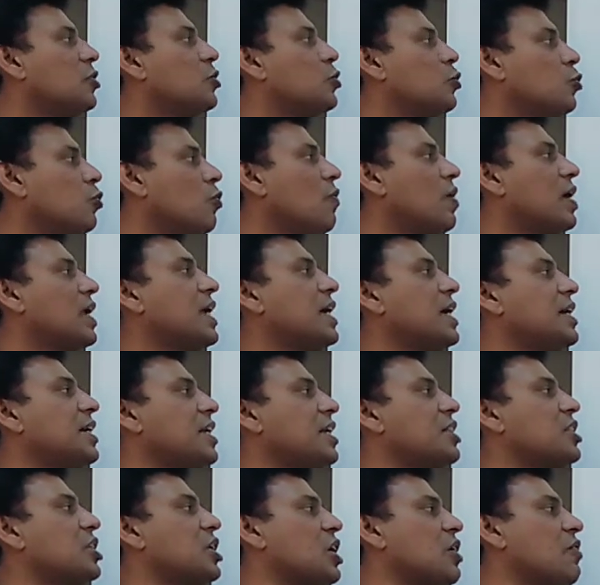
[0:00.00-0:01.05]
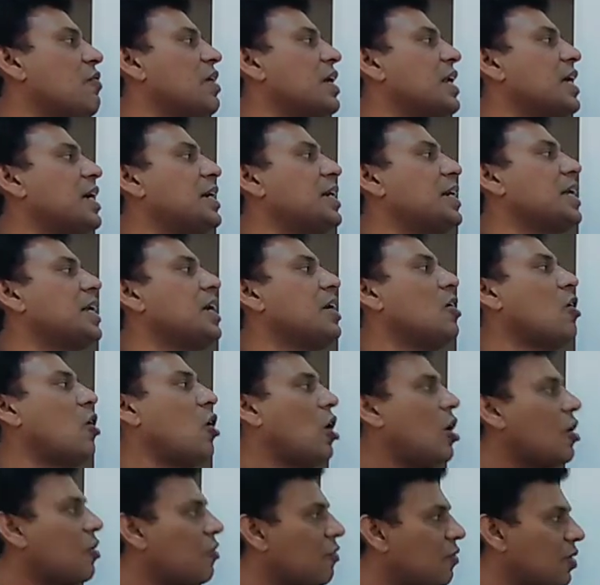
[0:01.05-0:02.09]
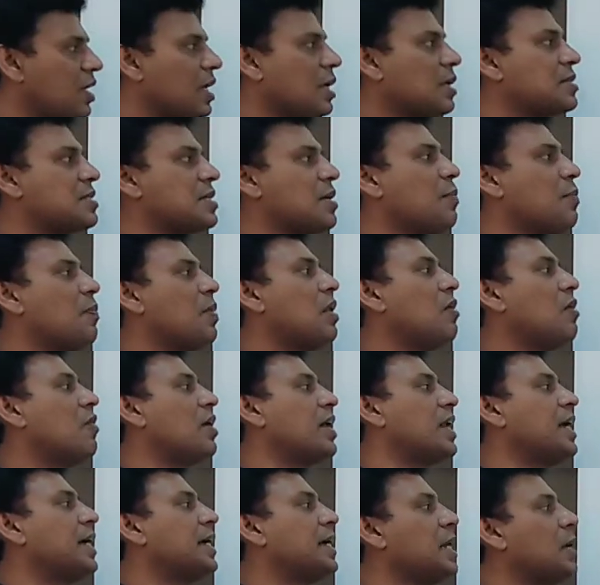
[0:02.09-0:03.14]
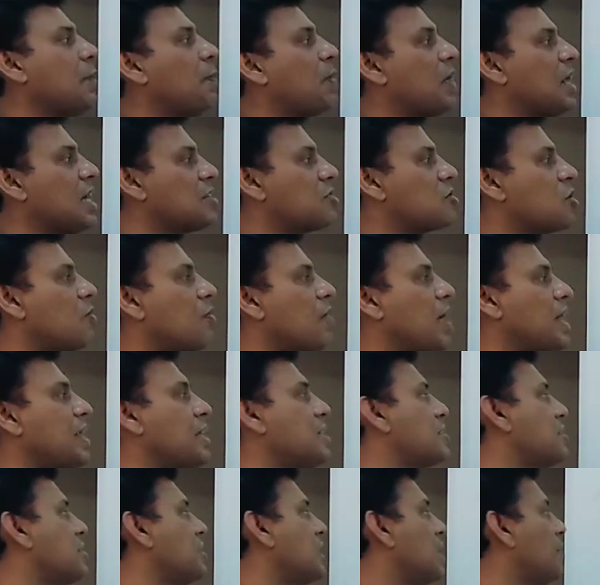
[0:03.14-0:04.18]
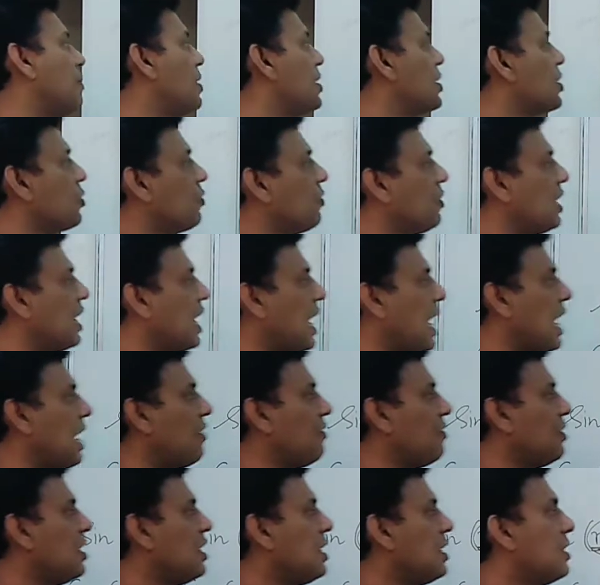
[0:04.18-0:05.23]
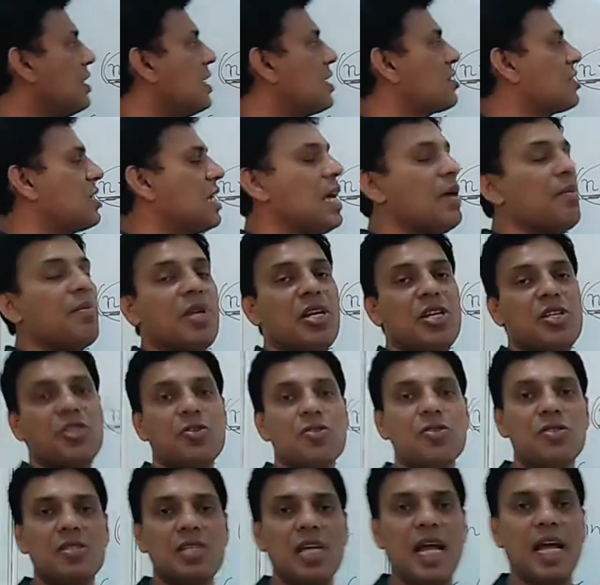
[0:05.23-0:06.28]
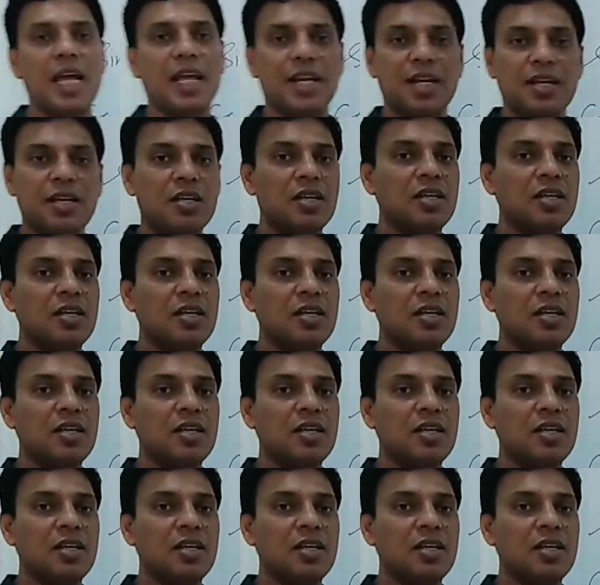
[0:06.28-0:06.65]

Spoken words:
2 180, 3 180, or in simple 180 plus or minus theta, but you will have the same ratio sign.